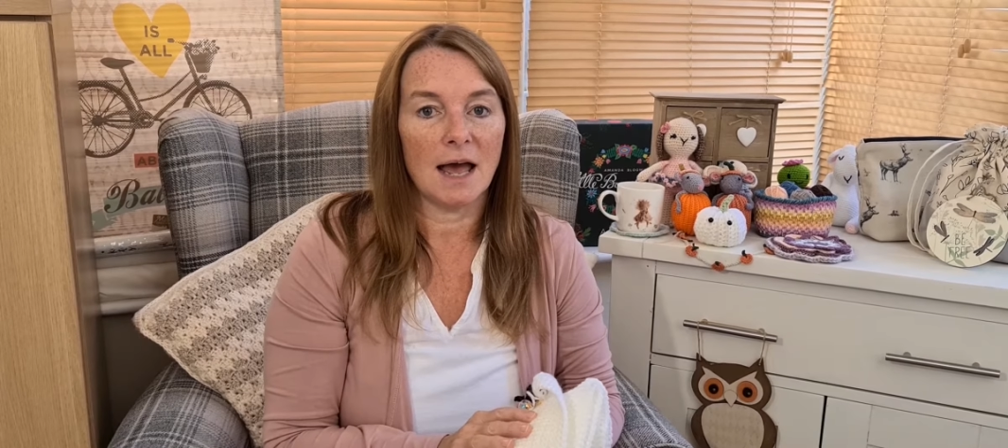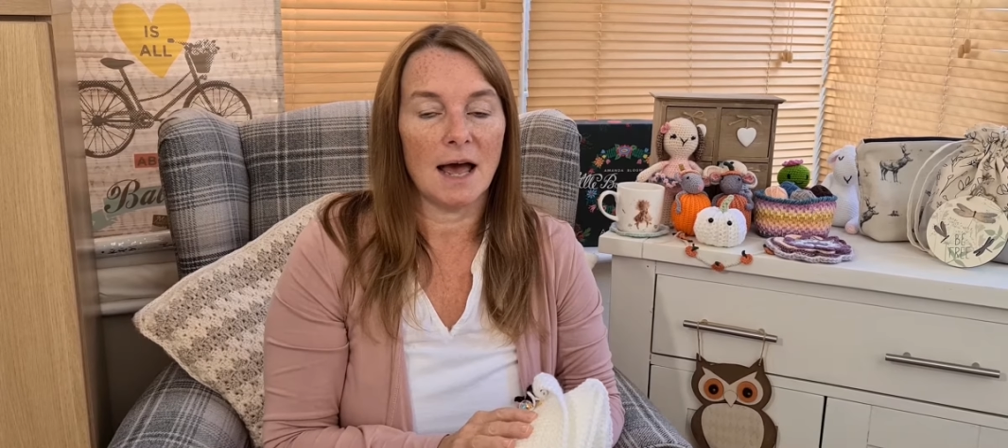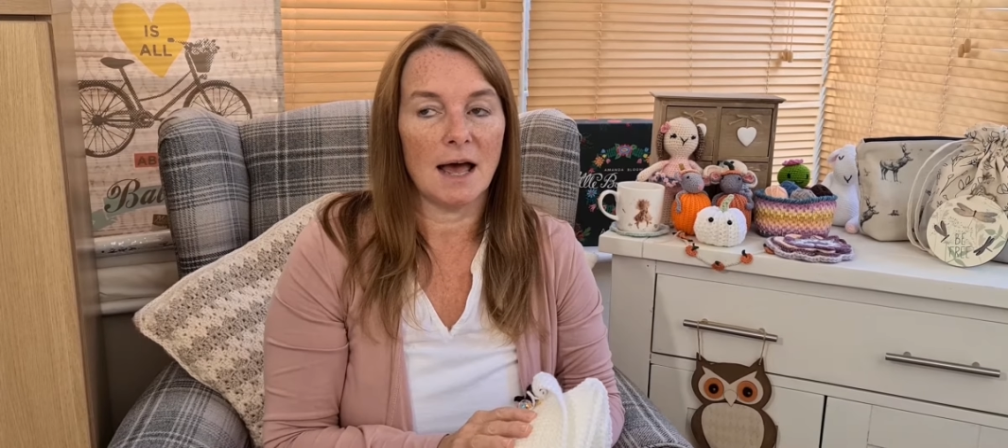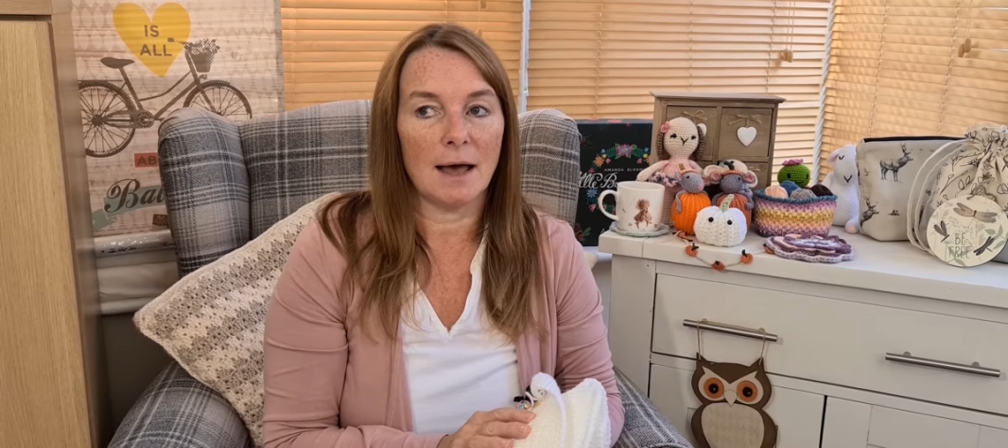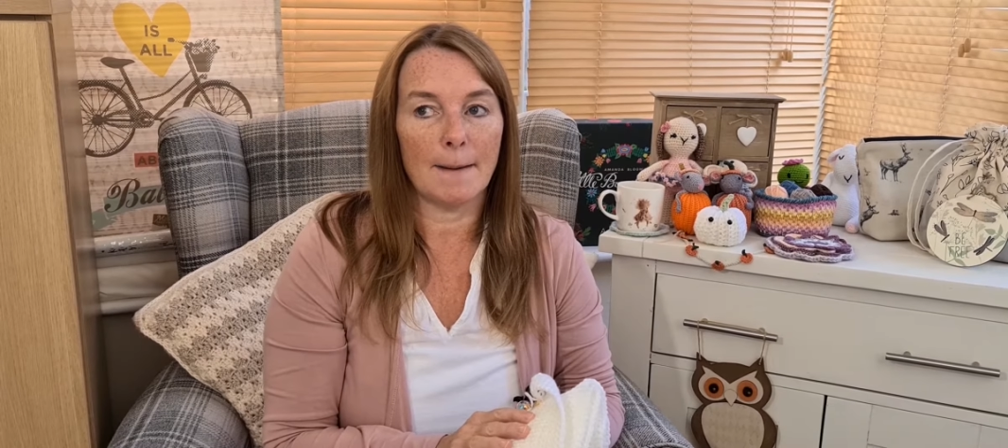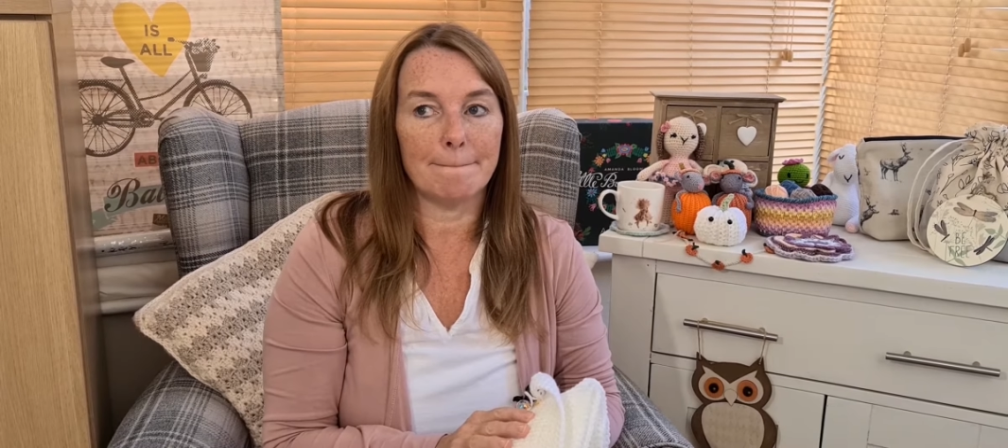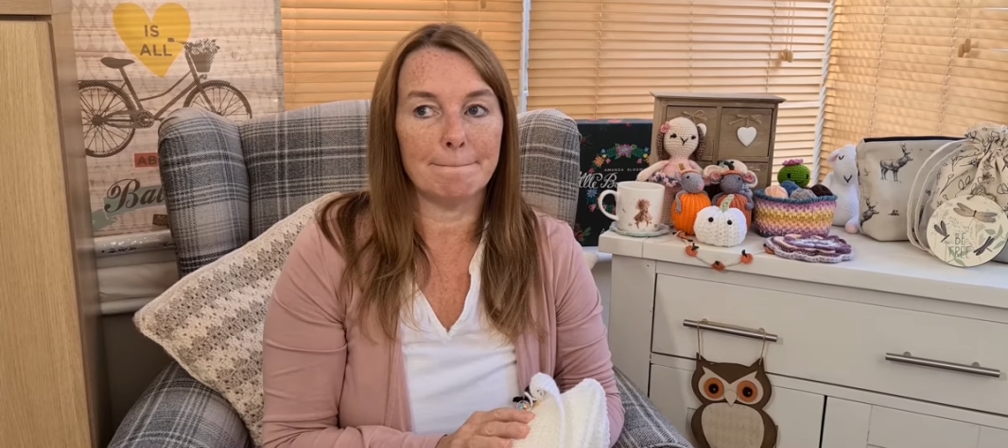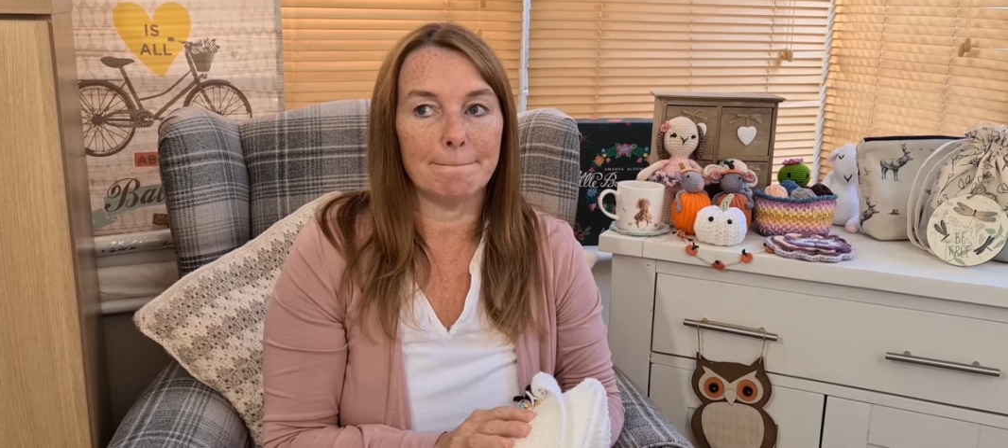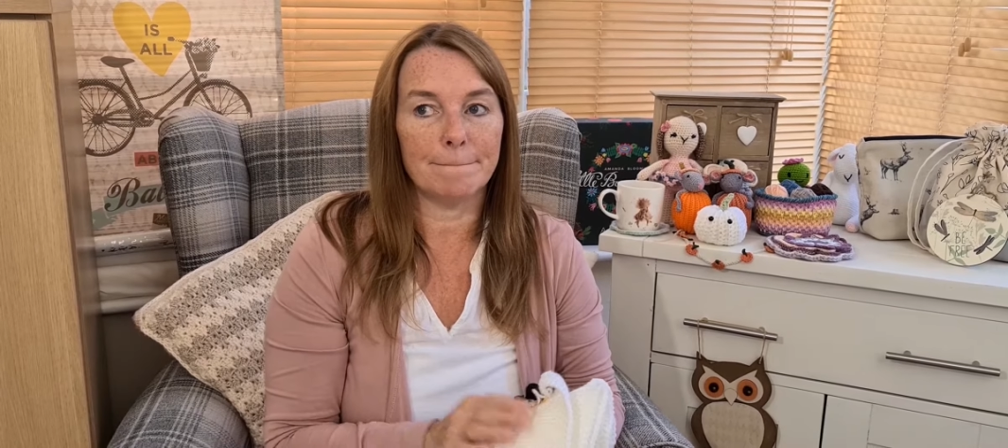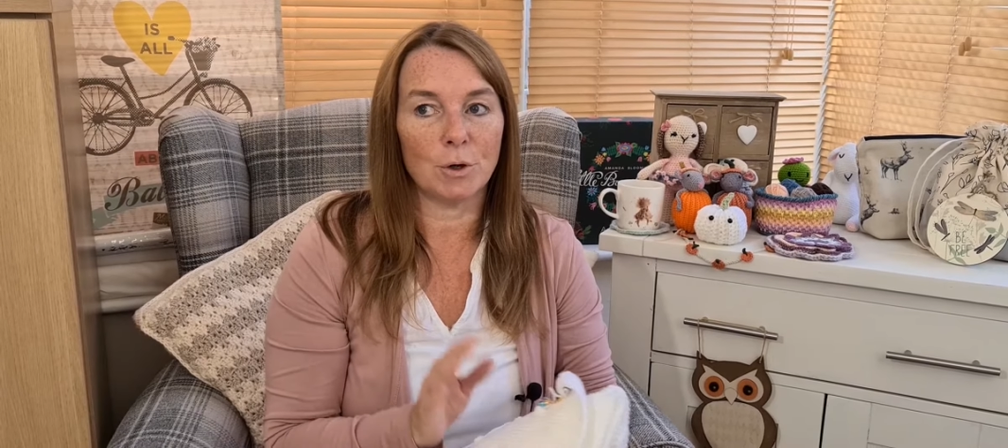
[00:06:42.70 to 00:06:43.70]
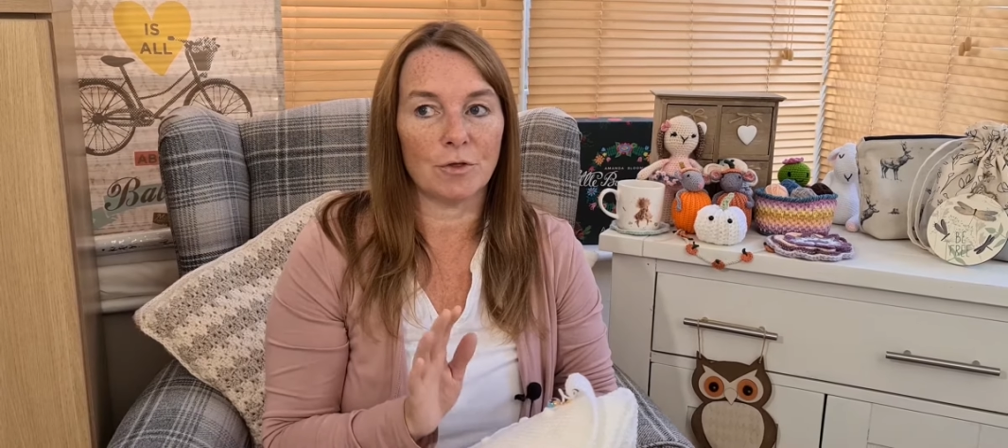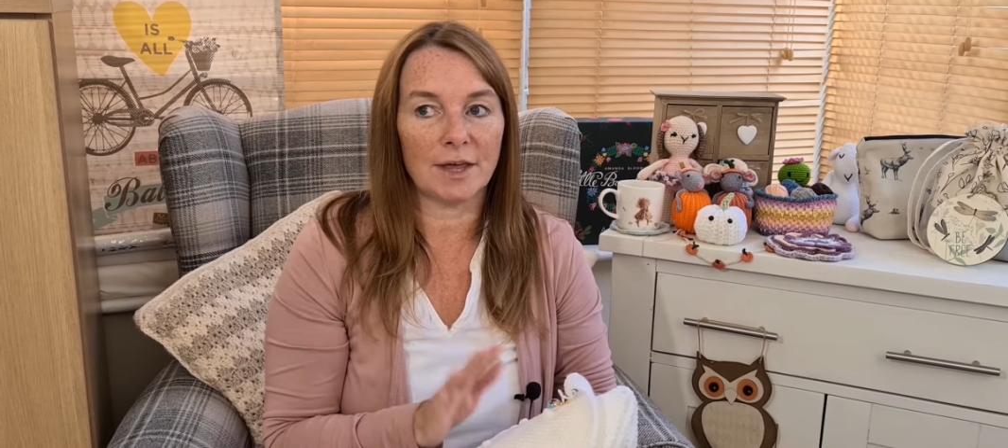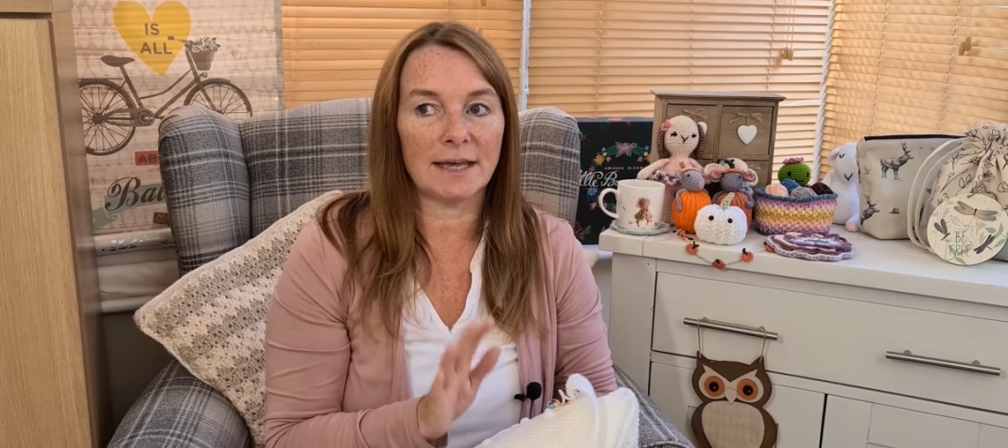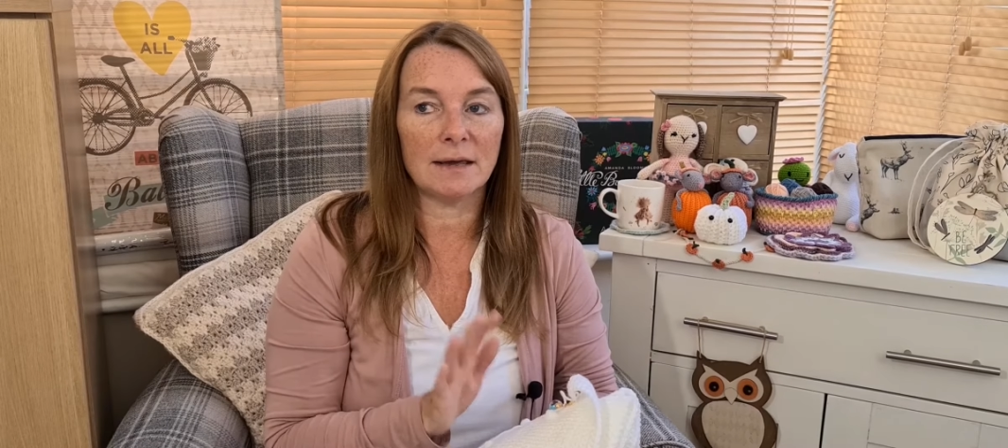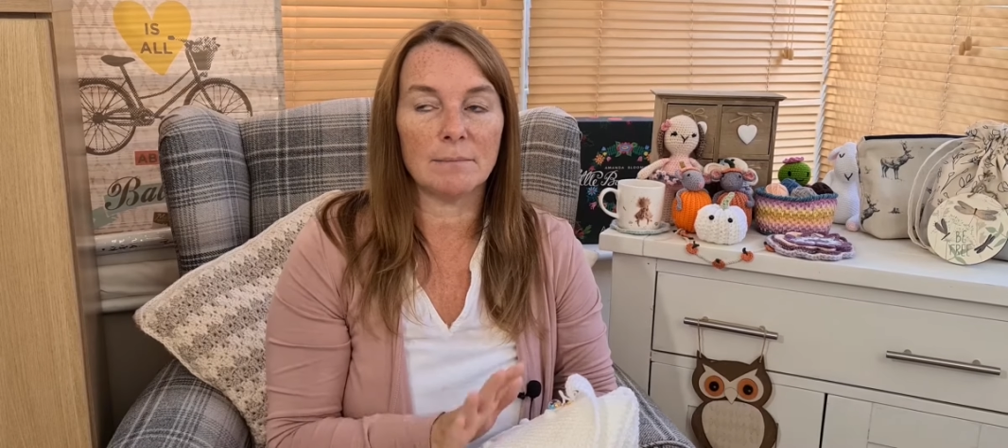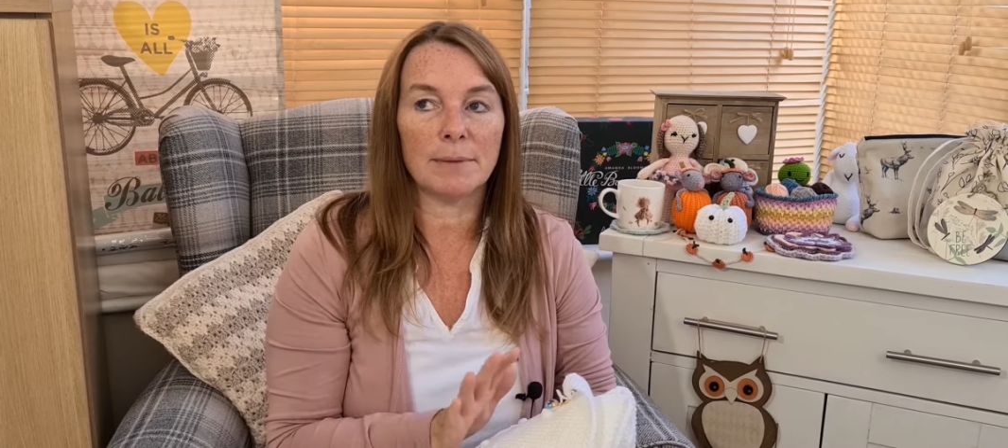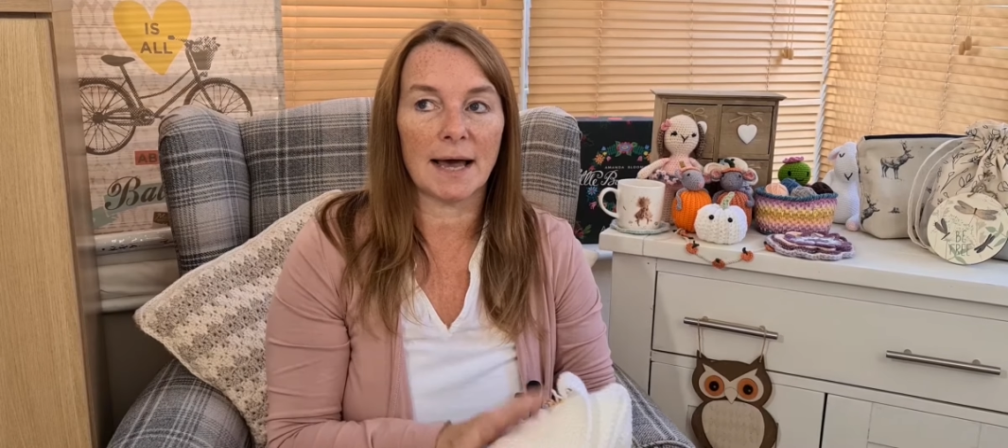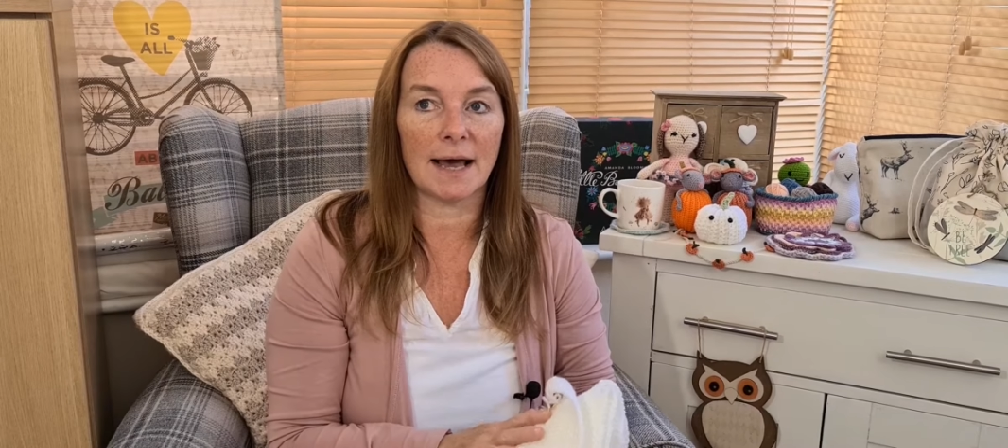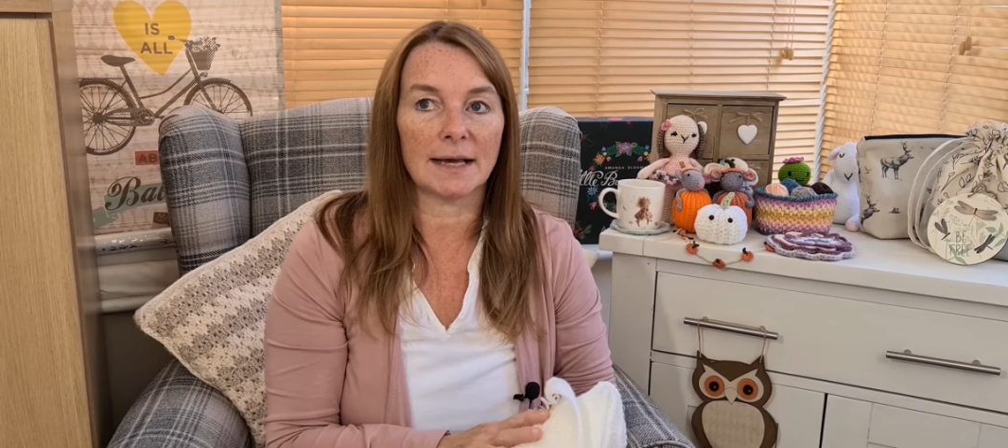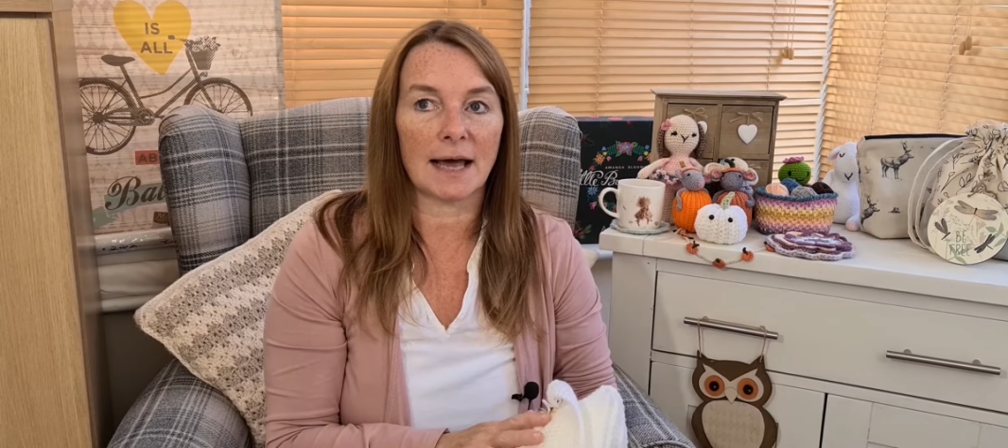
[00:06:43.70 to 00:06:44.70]
But thinking
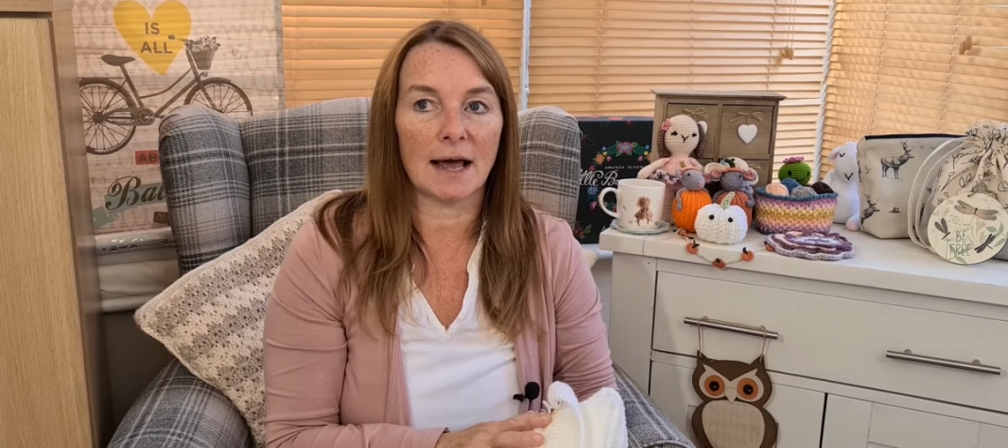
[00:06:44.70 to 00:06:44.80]
back,